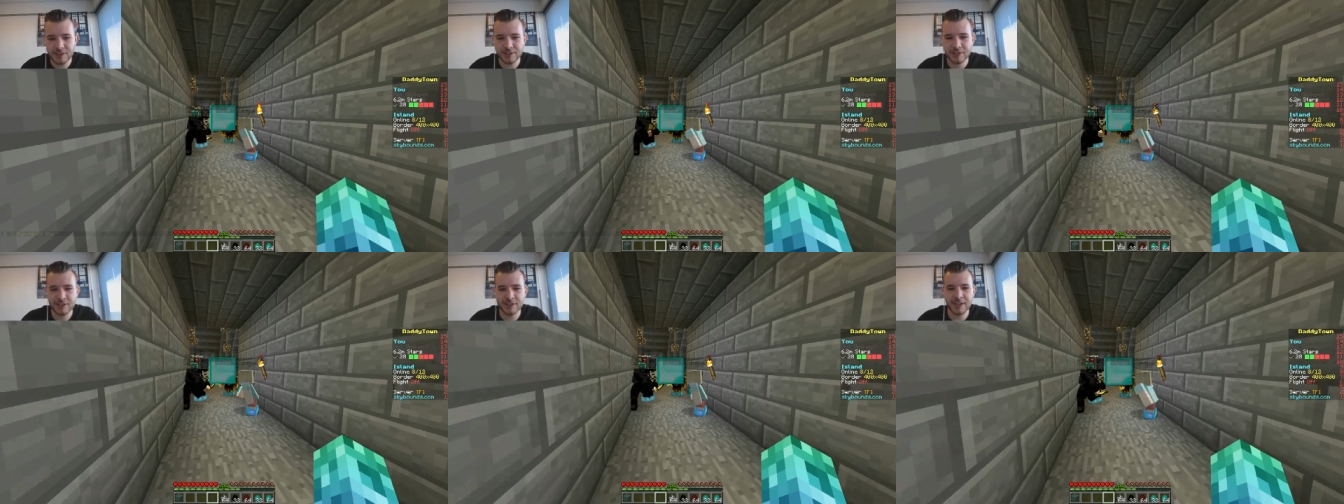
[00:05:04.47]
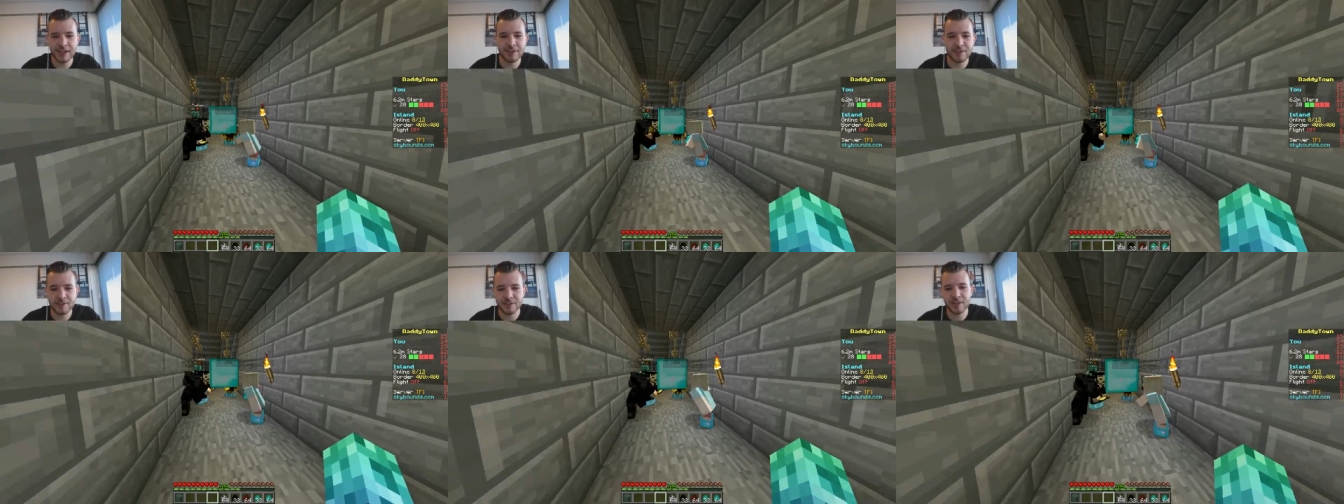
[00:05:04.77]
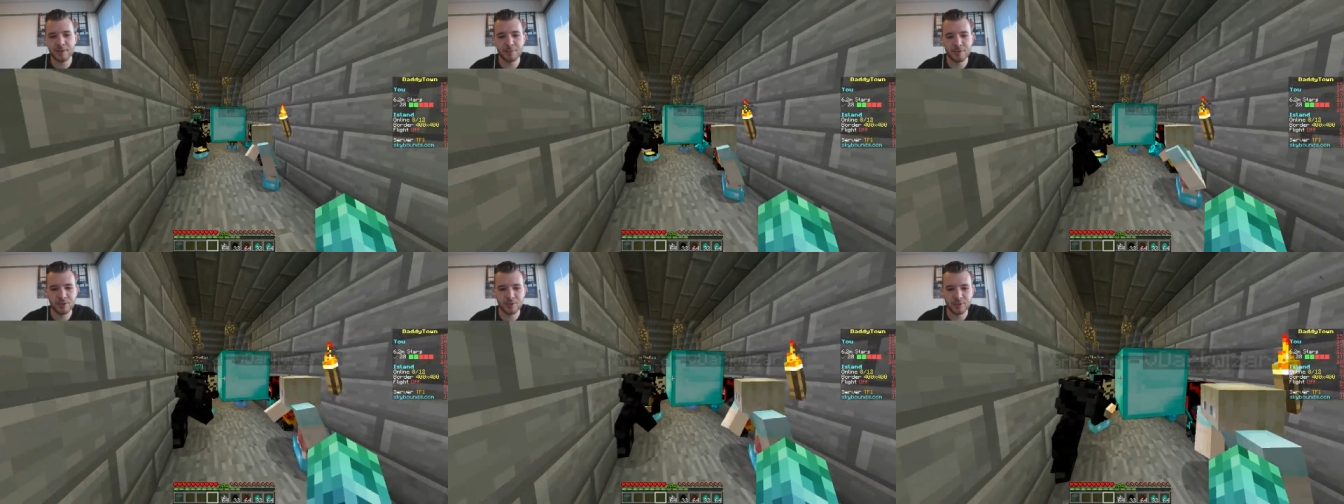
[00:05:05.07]
even, and it
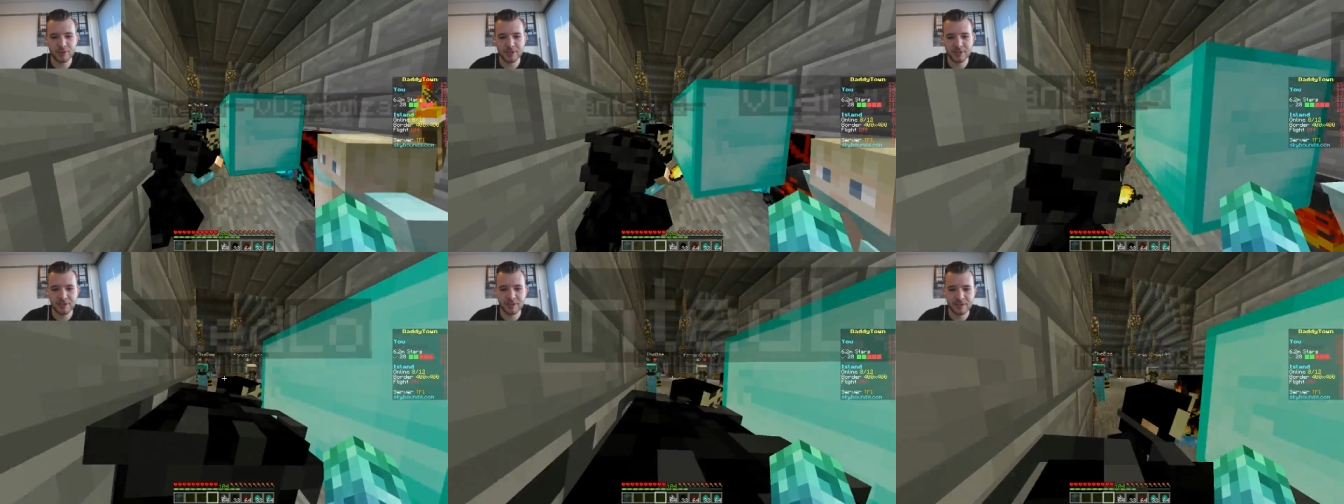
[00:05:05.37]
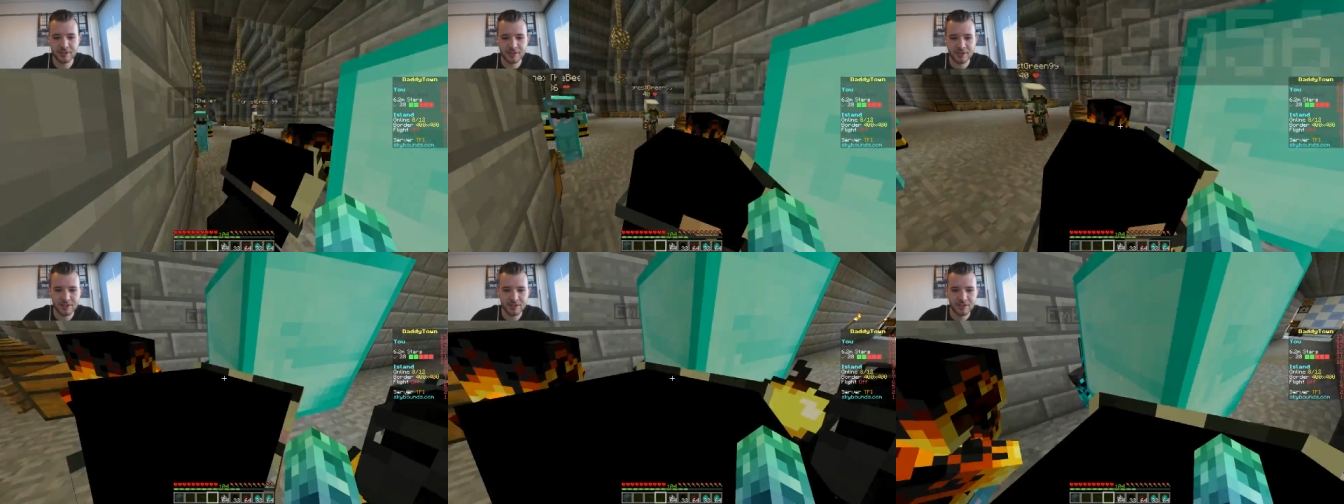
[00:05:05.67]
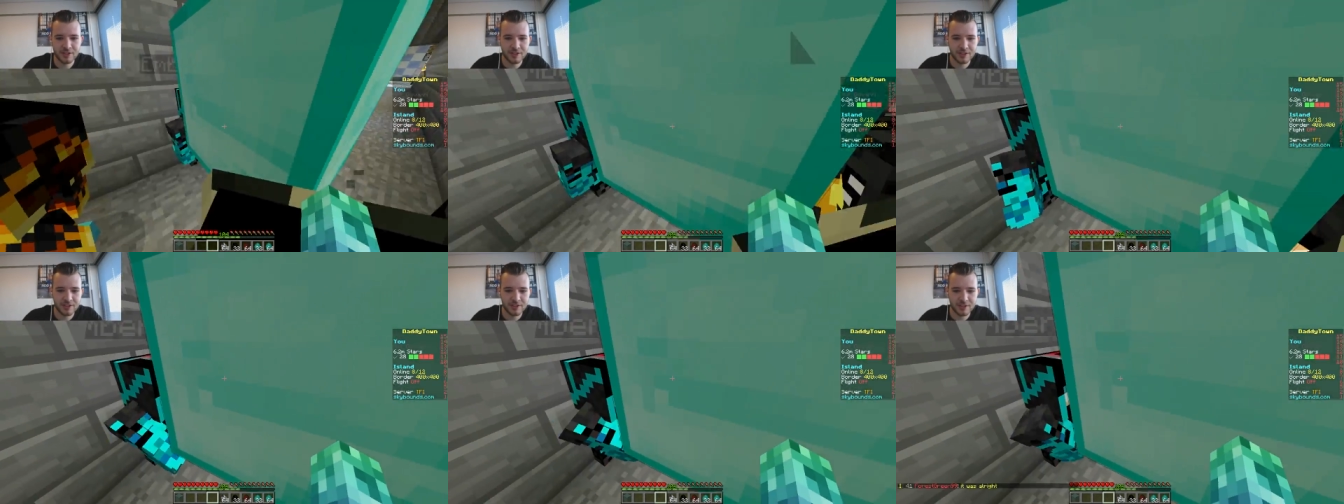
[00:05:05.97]
landed in between.
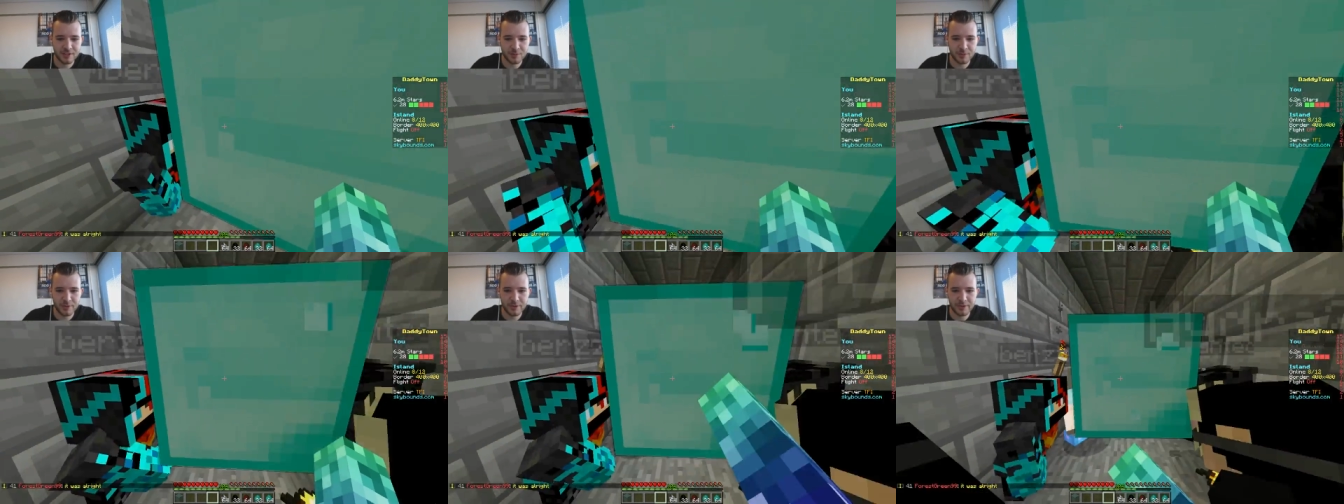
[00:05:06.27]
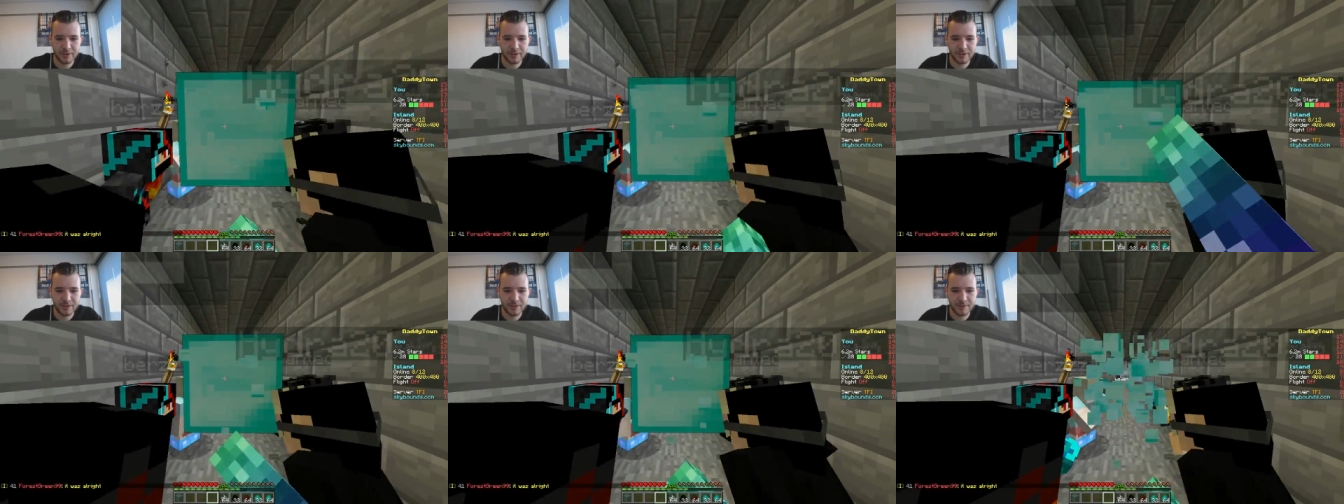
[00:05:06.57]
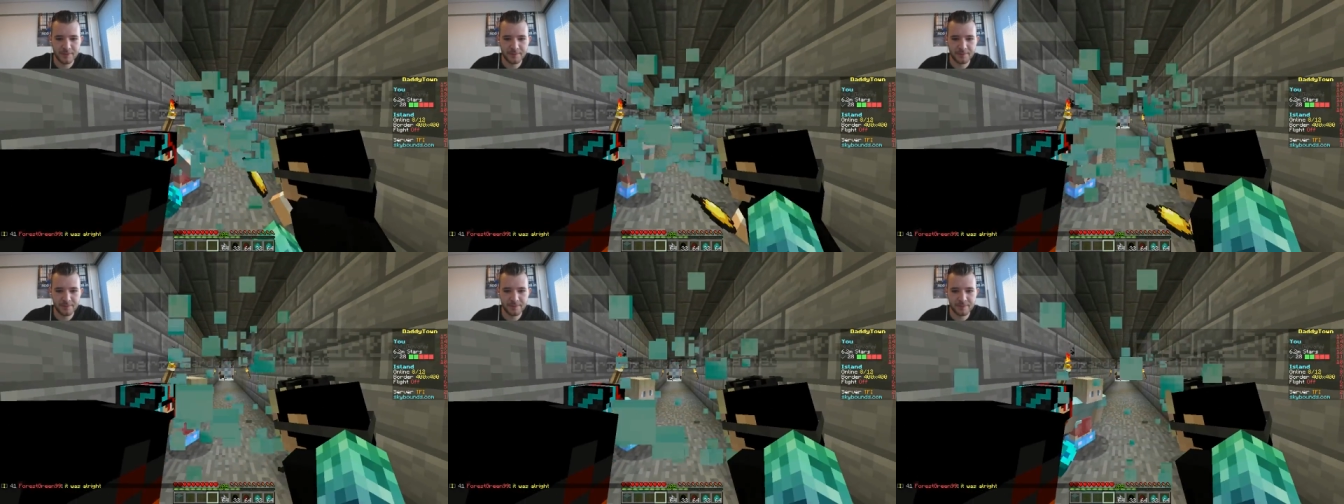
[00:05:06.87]
There
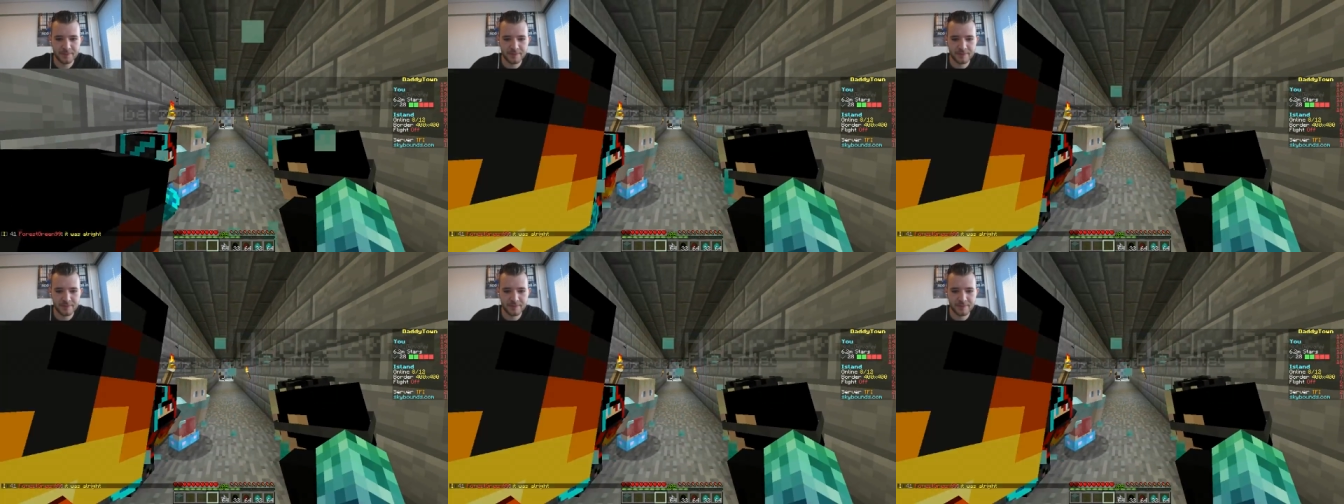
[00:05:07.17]
was,